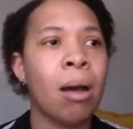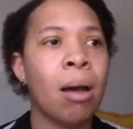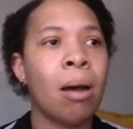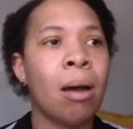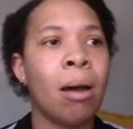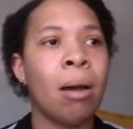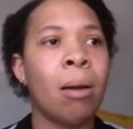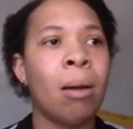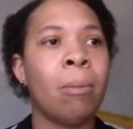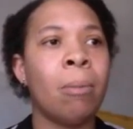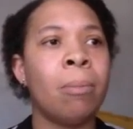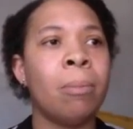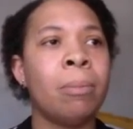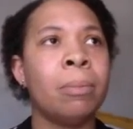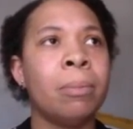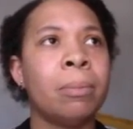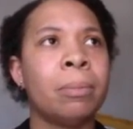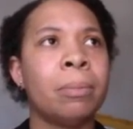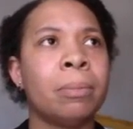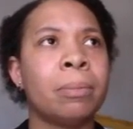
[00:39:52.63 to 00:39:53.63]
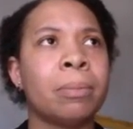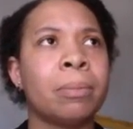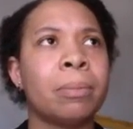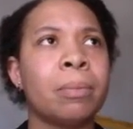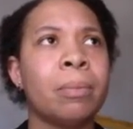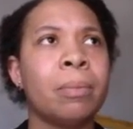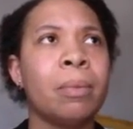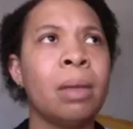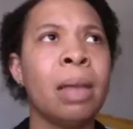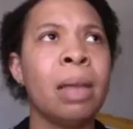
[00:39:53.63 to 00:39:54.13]
Um,
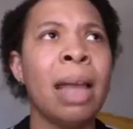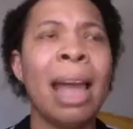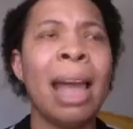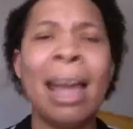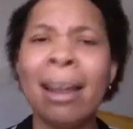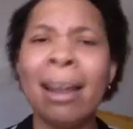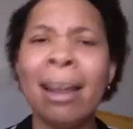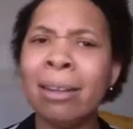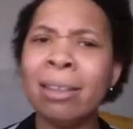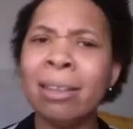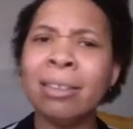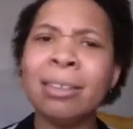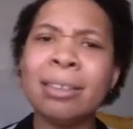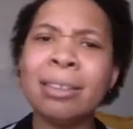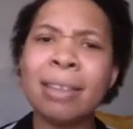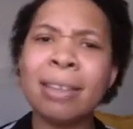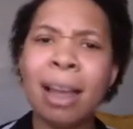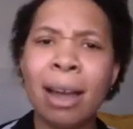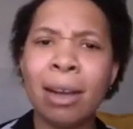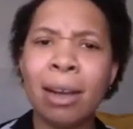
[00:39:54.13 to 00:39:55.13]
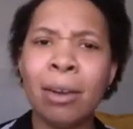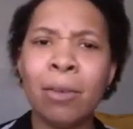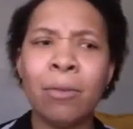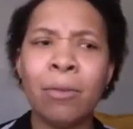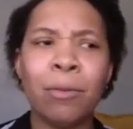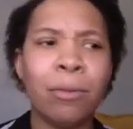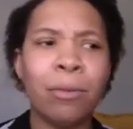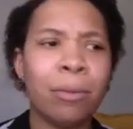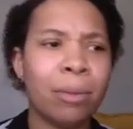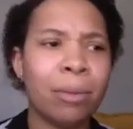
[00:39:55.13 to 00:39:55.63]
and just kind
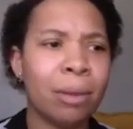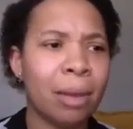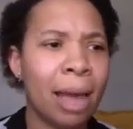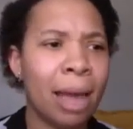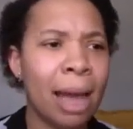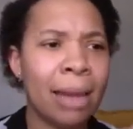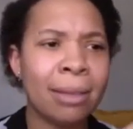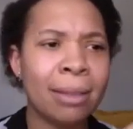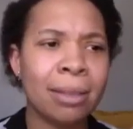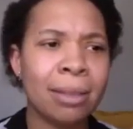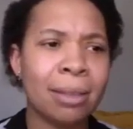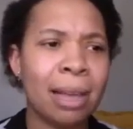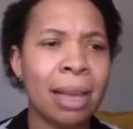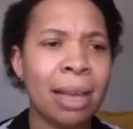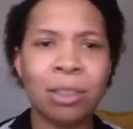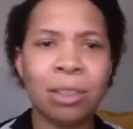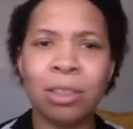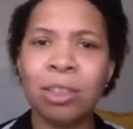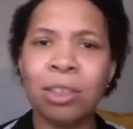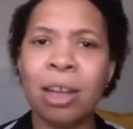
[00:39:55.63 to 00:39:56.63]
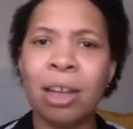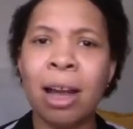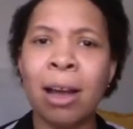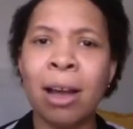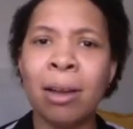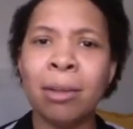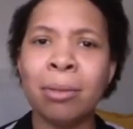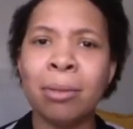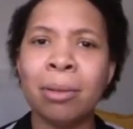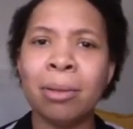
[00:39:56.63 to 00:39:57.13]
of as a
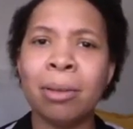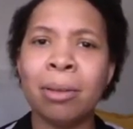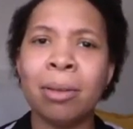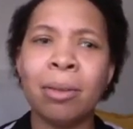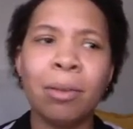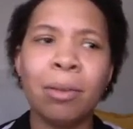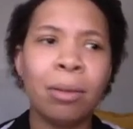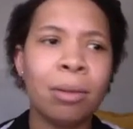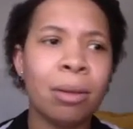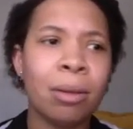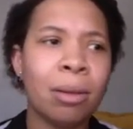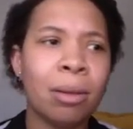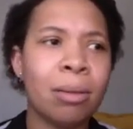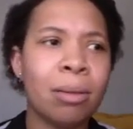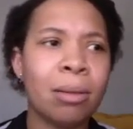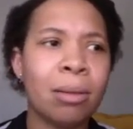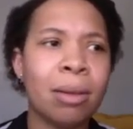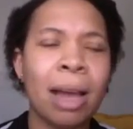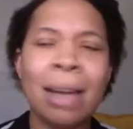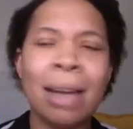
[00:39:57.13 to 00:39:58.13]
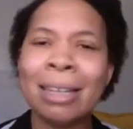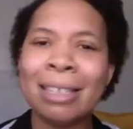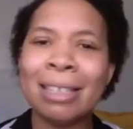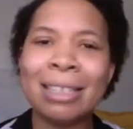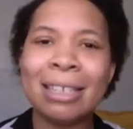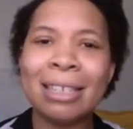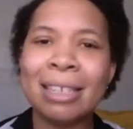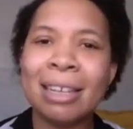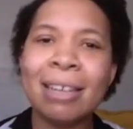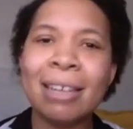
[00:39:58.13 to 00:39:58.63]
child, kind of
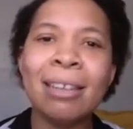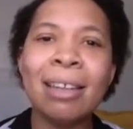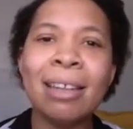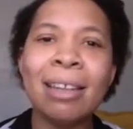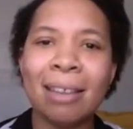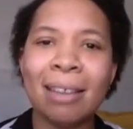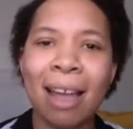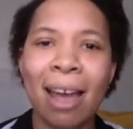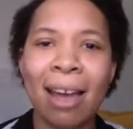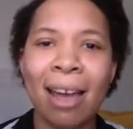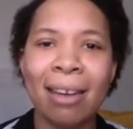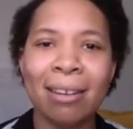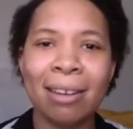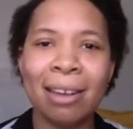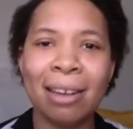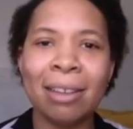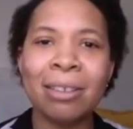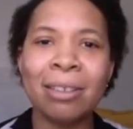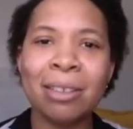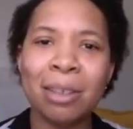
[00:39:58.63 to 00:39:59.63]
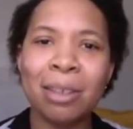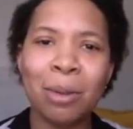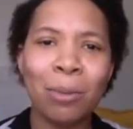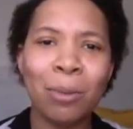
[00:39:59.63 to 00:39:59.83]
stealing that in some